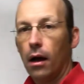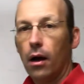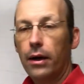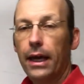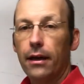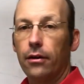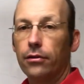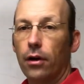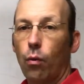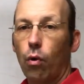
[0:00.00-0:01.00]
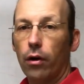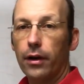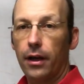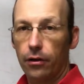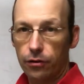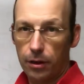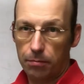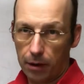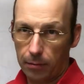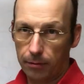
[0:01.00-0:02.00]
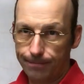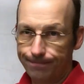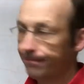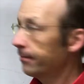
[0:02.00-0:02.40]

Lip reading: Okay, here's a work energy problem.